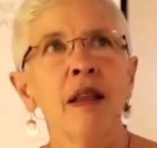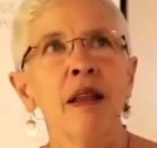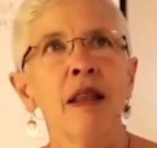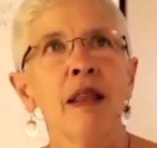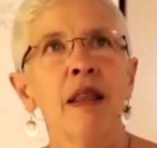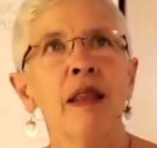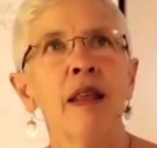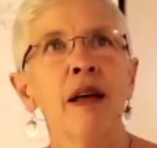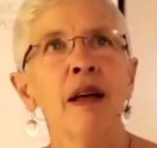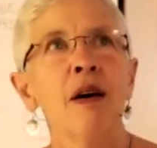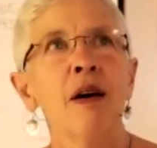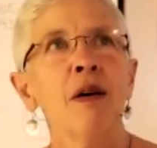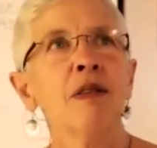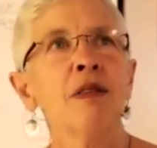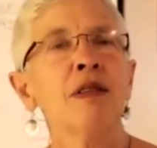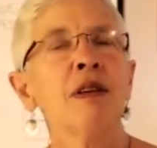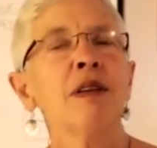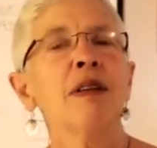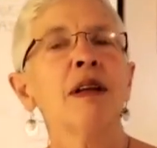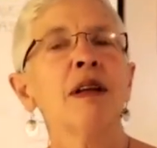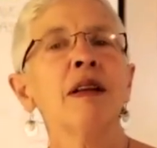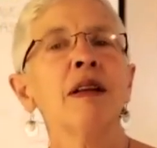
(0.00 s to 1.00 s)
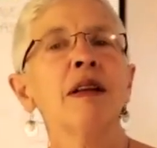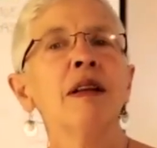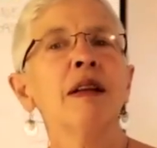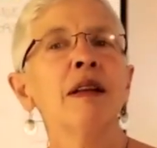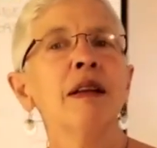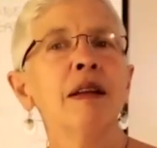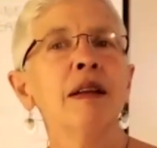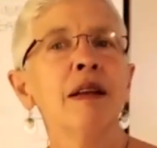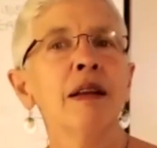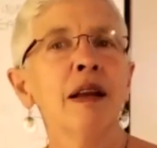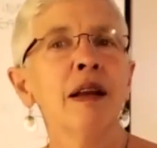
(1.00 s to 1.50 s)
Those are the
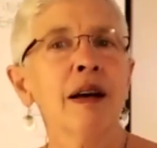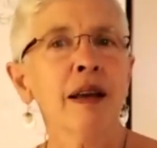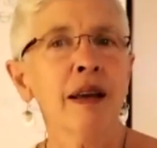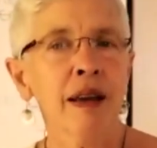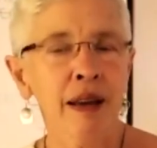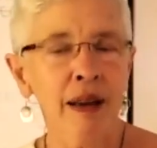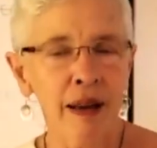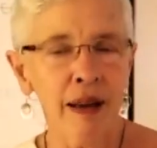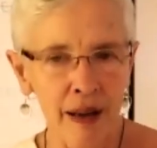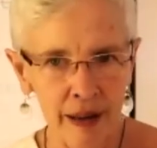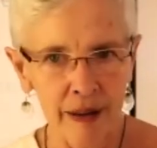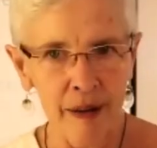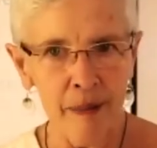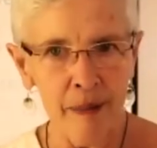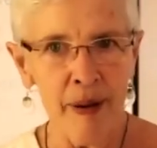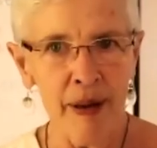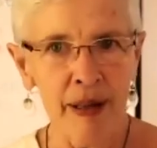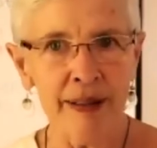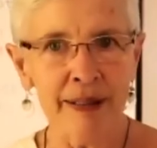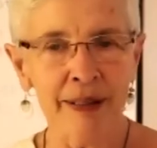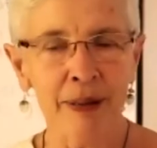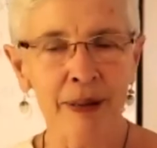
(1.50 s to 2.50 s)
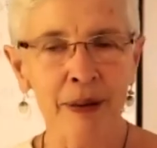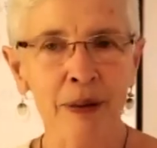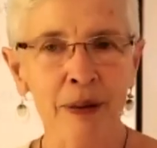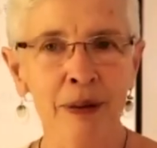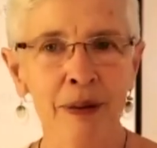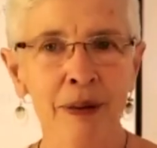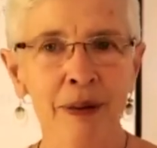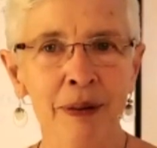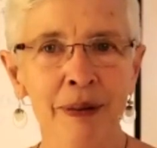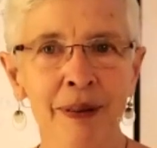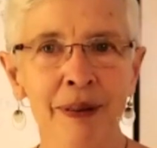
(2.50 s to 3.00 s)
lucky
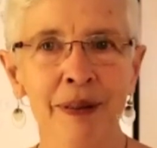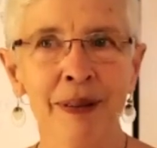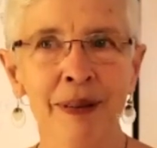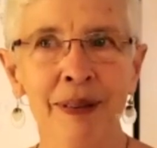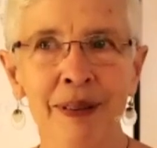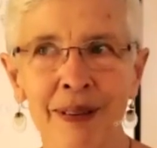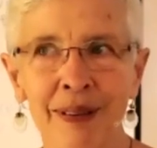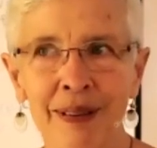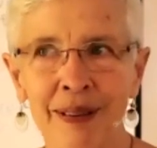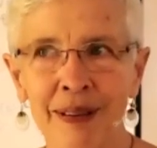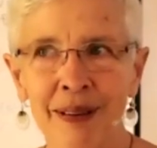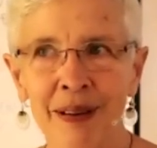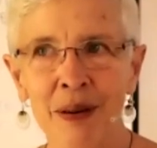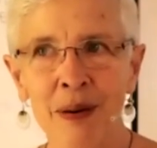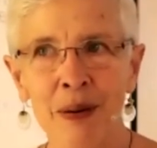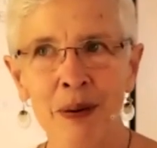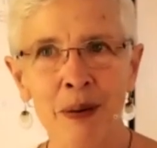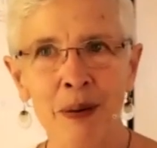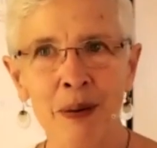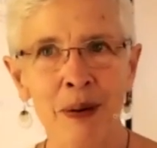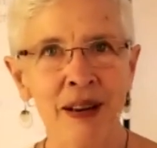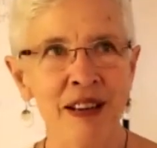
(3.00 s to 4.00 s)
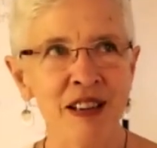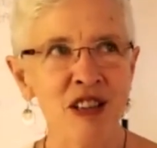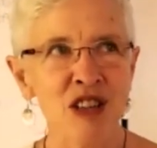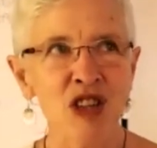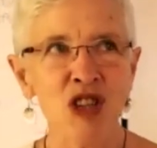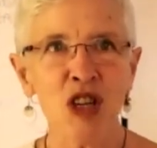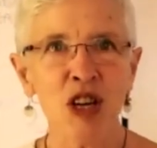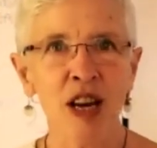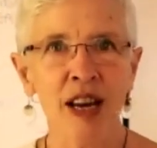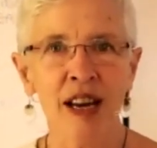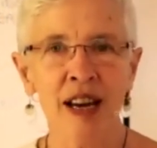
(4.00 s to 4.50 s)
elementals who can
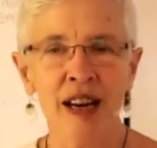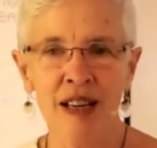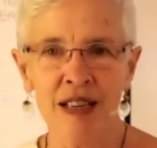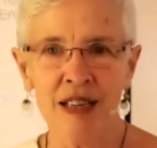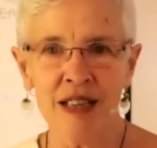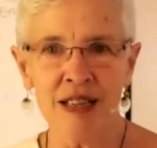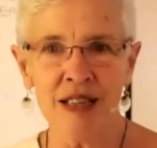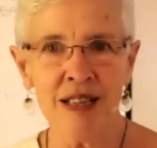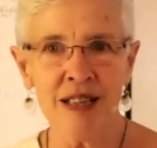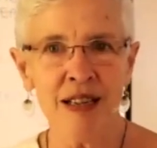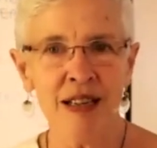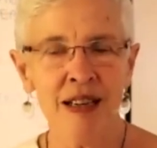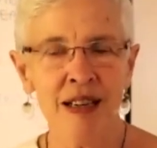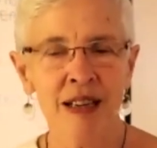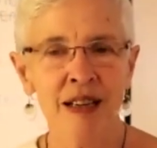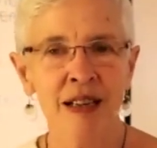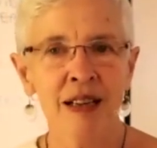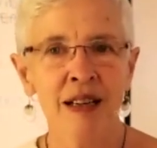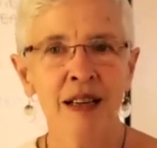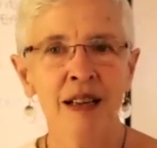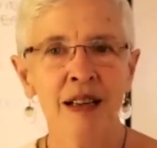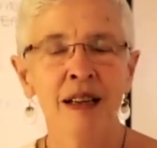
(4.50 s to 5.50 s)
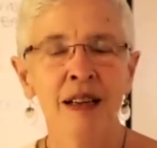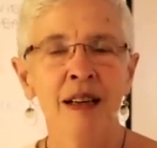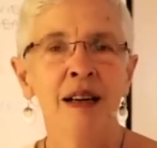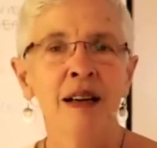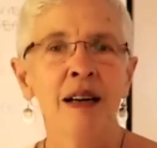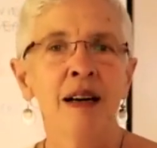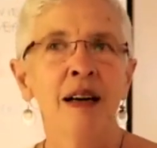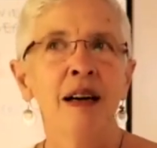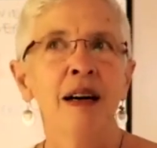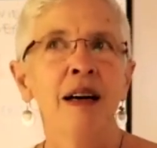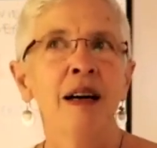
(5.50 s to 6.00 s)
change.
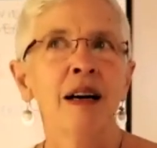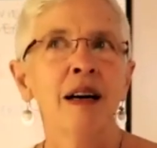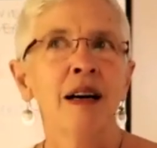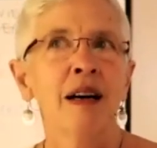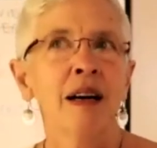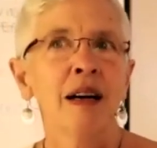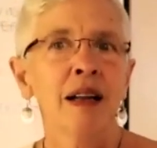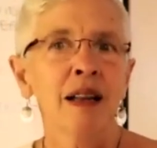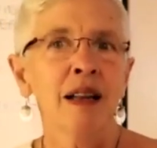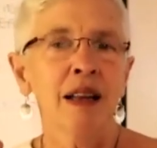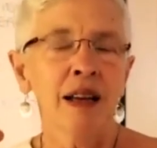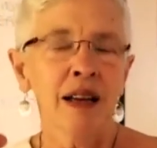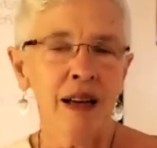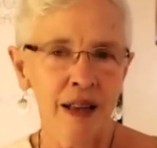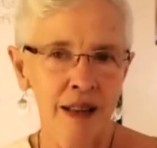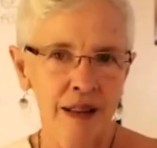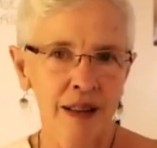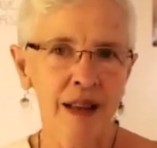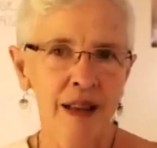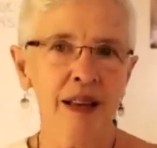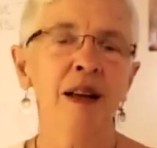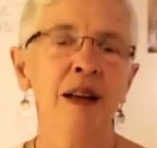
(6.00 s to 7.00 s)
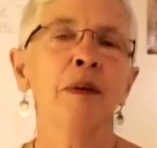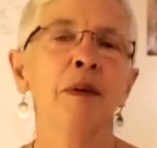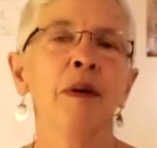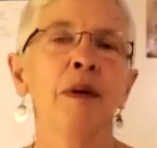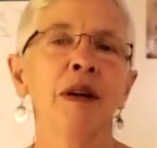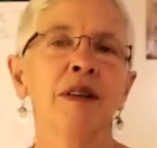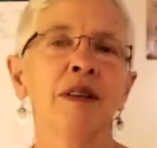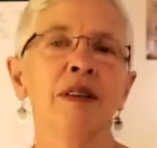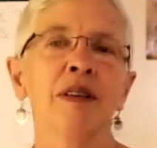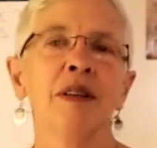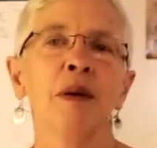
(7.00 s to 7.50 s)
The unlucky
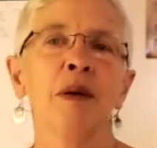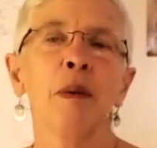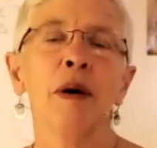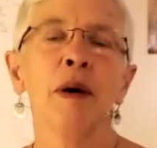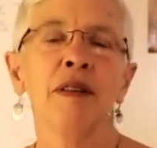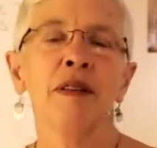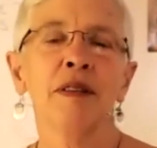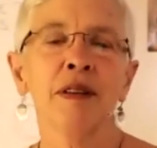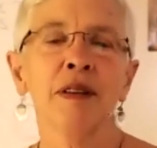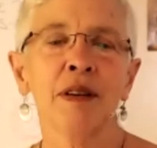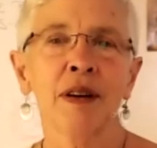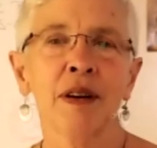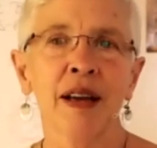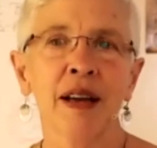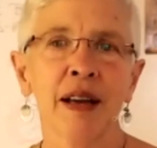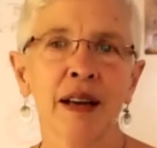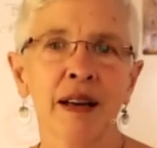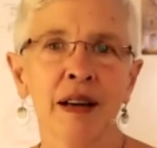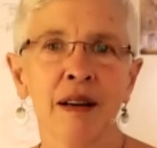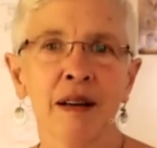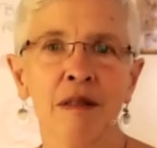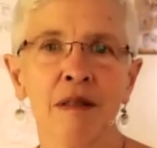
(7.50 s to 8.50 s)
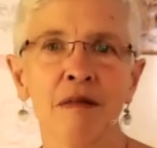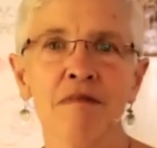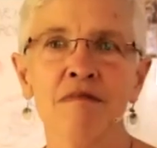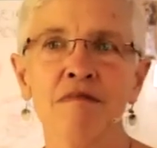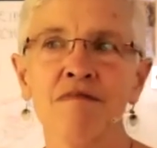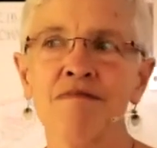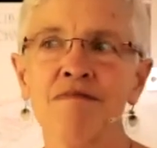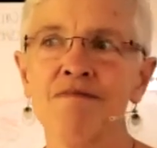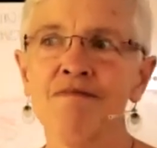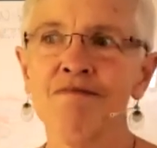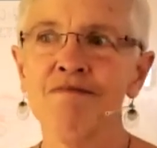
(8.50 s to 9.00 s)
ones are the ones that are getting
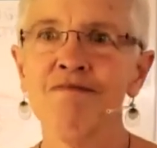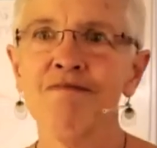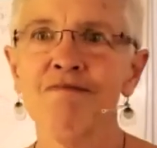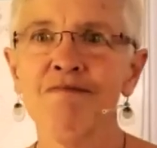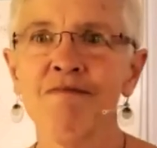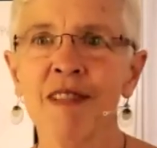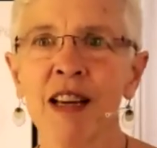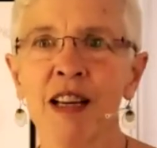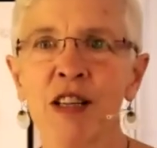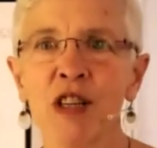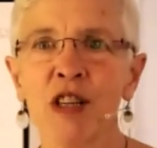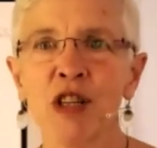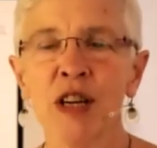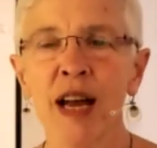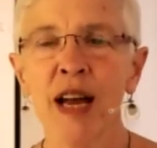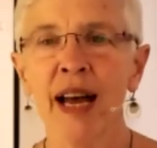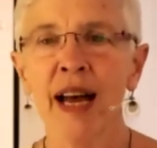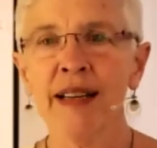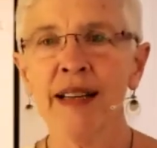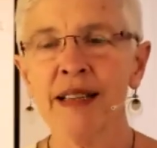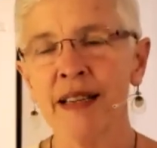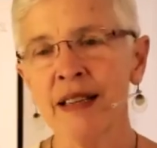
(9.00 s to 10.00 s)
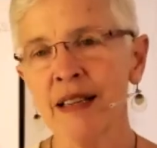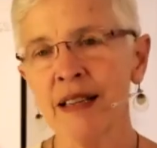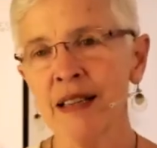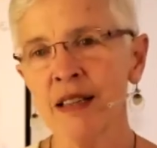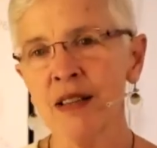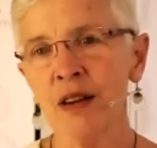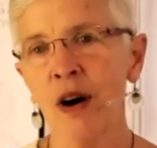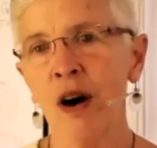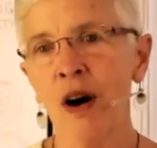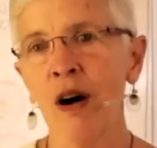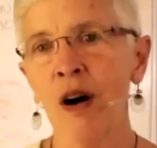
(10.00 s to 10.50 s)
enchanted
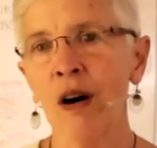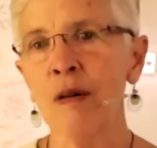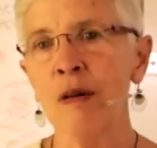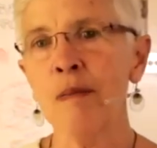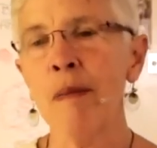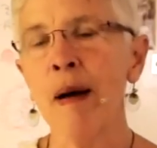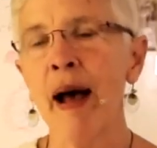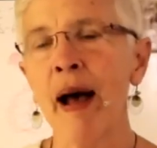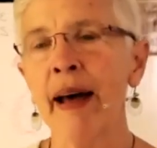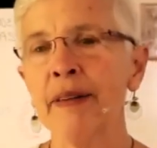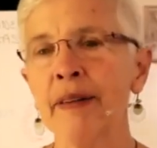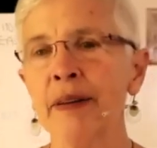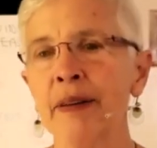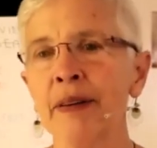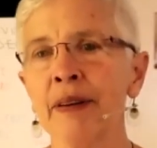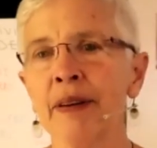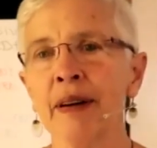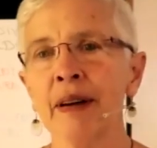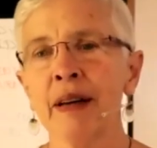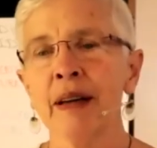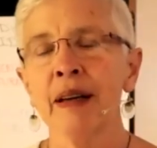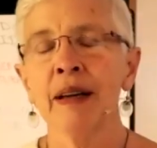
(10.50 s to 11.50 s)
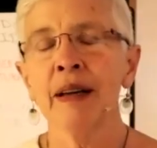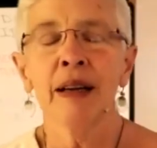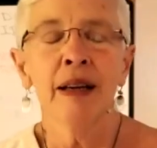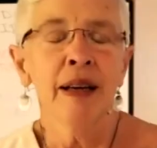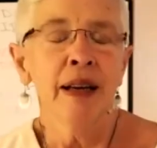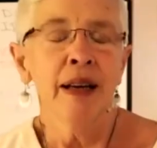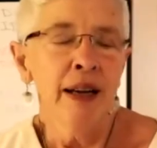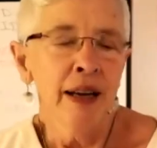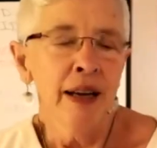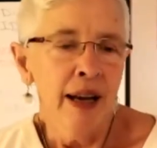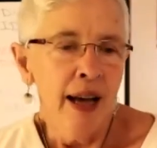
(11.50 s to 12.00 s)
into hard matter.
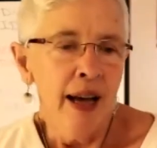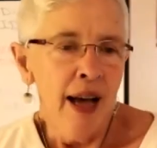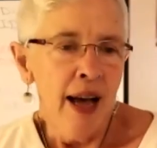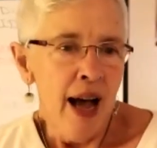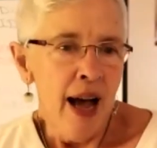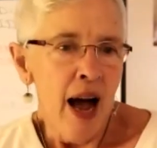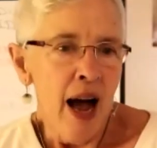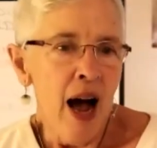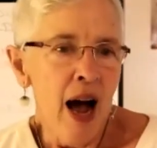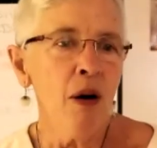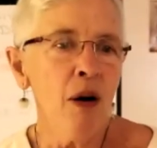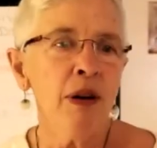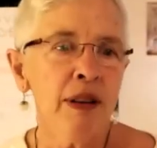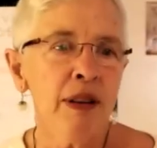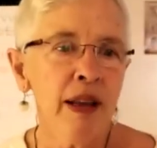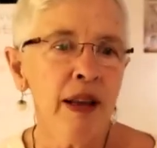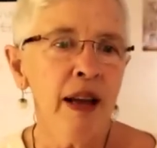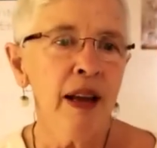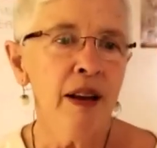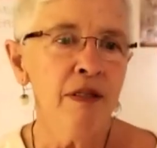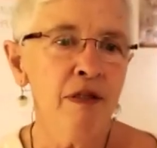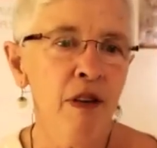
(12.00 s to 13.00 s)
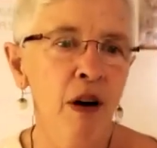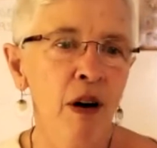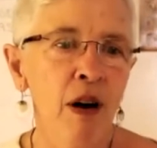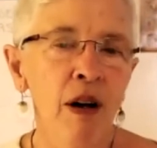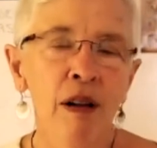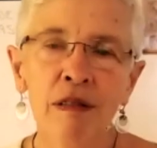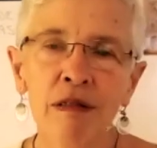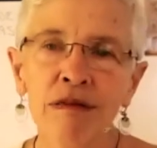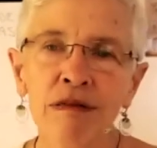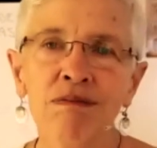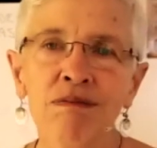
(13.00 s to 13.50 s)
How can they
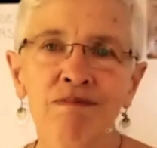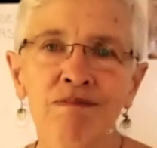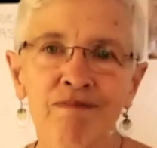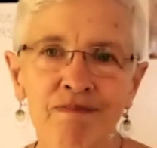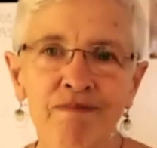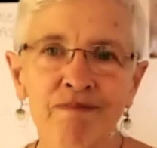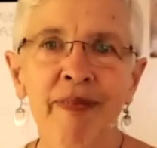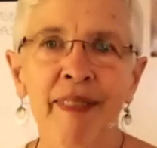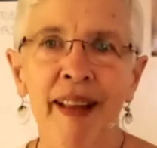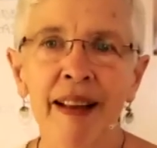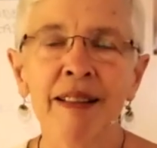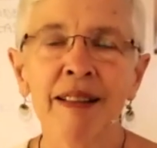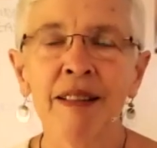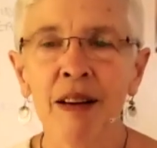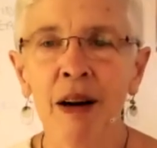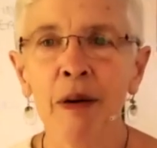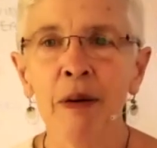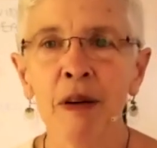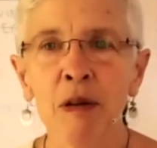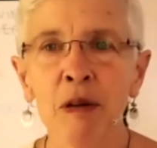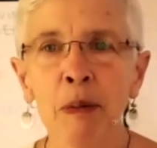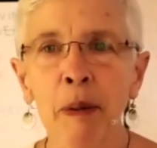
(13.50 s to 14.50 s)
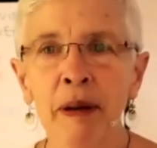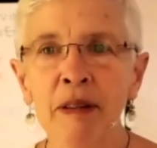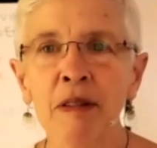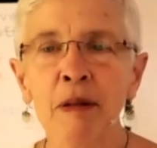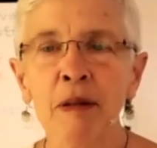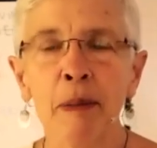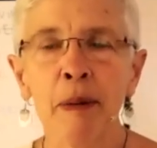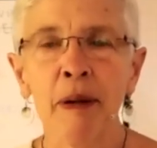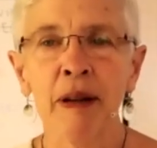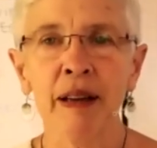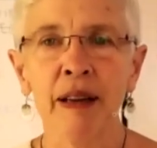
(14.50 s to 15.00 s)
evolve? It's our
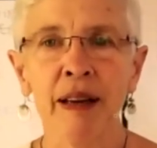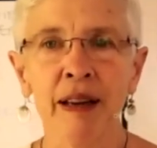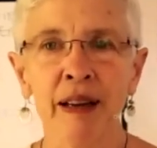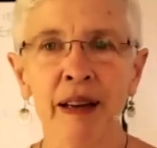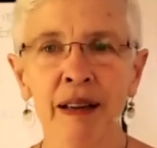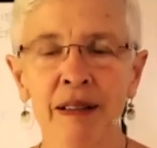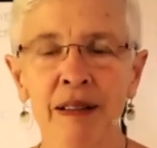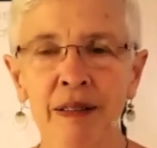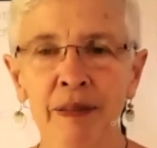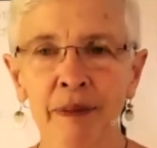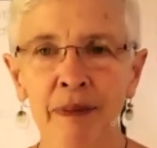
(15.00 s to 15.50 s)
responsibility.